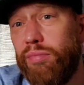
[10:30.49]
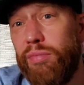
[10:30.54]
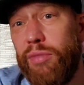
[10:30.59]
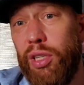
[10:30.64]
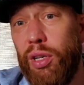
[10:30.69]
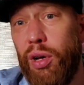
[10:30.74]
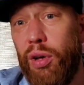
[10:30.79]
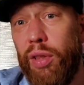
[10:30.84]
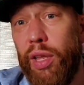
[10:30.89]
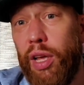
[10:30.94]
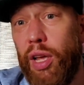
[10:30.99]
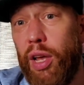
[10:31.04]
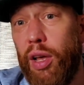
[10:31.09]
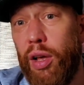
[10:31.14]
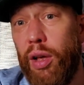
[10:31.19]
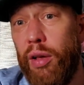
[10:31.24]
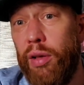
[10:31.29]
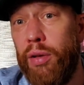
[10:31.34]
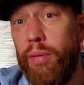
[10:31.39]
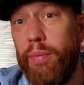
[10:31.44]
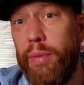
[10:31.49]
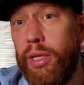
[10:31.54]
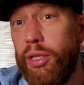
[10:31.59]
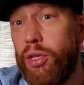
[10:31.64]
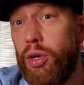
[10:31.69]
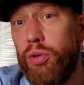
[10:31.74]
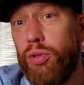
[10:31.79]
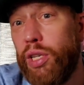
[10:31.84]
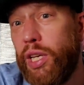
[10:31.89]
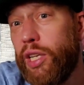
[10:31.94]
You know,
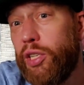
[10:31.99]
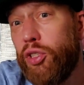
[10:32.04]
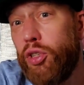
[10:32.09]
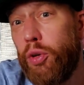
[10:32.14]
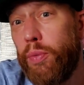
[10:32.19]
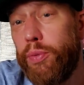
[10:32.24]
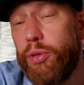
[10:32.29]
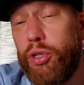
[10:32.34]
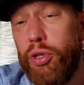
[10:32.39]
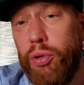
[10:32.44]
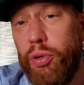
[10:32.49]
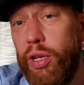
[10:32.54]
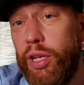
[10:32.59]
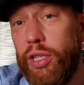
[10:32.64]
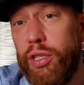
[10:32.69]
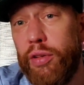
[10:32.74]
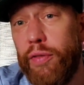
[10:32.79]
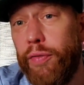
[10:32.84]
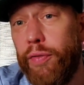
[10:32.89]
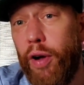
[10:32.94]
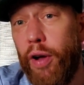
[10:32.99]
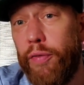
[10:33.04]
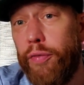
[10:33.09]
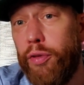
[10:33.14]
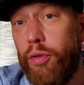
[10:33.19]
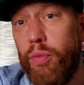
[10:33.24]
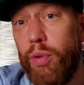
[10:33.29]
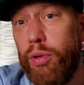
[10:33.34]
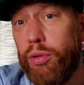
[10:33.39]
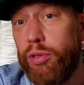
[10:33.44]
Mendoza gets an opportunity to fight for
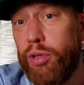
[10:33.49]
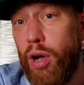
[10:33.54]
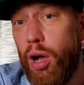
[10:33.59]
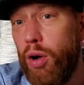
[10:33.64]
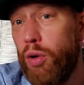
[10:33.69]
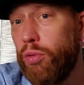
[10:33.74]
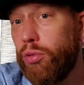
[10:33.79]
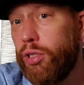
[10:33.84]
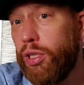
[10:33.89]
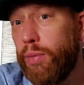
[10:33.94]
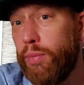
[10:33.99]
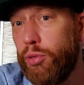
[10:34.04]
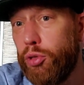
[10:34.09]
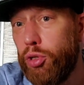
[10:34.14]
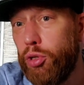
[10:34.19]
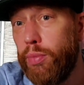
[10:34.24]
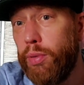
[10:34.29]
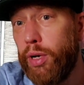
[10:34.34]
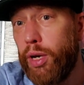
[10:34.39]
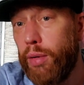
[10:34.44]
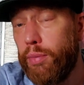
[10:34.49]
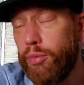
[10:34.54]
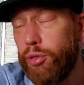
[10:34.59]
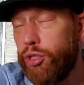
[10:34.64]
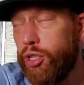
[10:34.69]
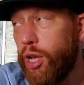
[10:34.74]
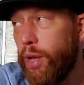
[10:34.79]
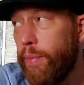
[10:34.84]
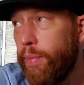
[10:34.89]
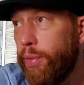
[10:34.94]
a world title. Tszyu becomes
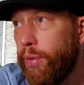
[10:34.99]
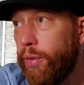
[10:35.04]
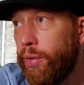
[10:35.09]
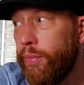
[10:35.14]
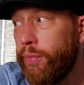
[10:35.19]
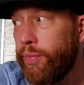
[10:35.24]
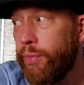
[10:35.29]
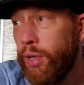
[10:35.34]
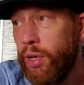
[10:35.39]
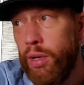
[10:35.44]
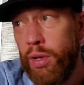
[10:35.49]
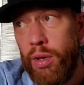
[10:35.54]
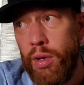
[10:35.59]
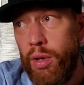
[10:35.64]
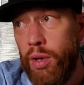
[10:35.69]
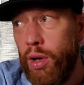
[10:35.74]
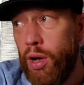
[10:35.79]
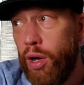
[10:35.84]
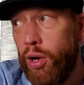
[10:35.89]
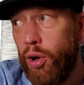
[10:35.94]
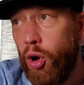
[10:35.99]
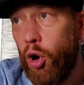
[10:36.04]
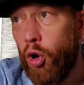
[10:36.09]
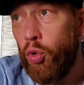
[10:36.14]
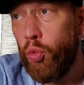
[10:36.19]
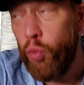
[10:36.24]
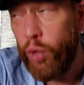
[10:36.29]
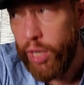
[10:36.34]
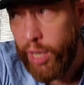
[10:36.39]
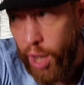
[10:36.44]
champion, and
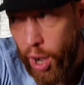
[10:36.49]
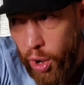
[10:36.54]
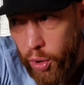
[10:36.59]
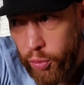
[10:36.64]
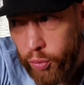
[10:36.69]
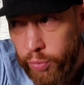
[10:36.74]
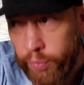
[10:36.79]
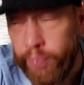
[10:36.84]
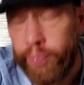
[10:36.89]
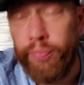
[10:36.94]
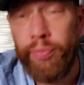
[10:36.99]
on we go.